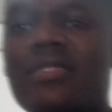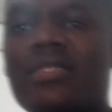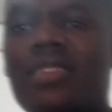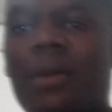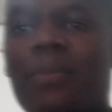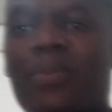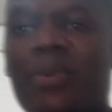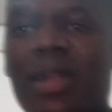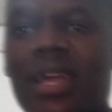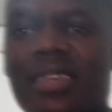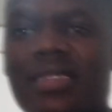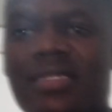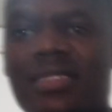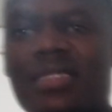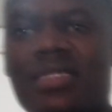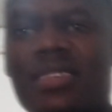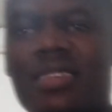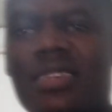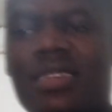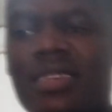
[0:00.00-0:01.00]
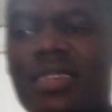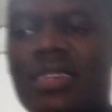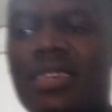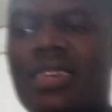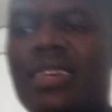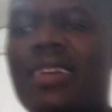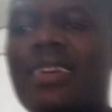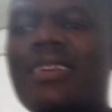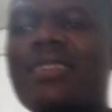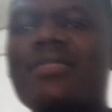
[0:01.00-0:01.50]
surprising,
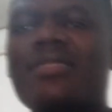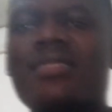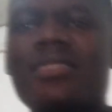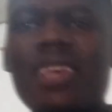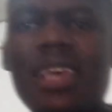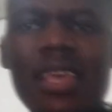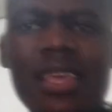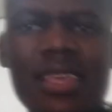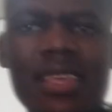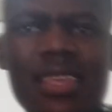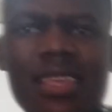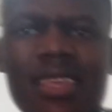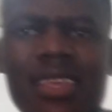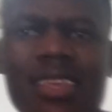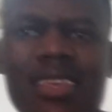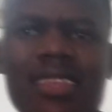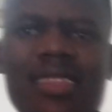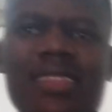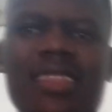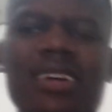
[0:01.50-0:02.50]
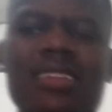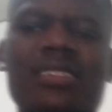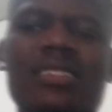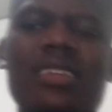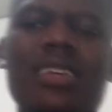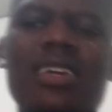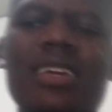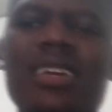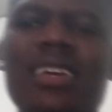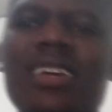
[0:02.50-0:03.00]
saying
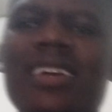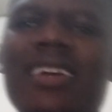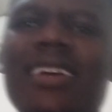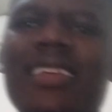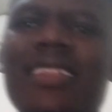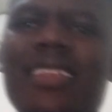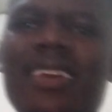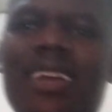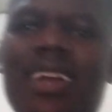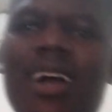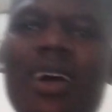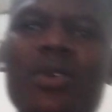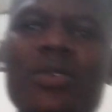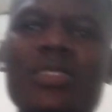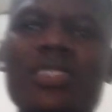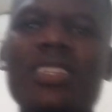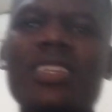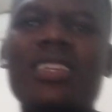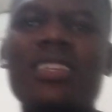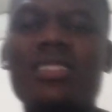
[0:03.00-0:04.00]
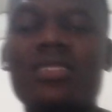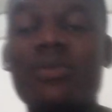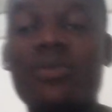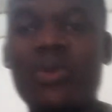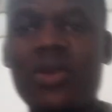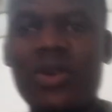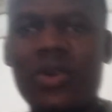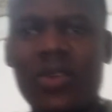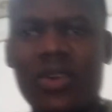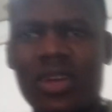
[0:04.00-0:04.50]
that the country is
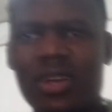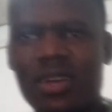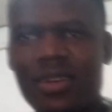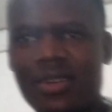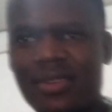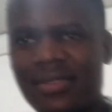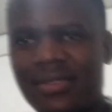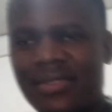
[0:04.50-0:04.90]
broke.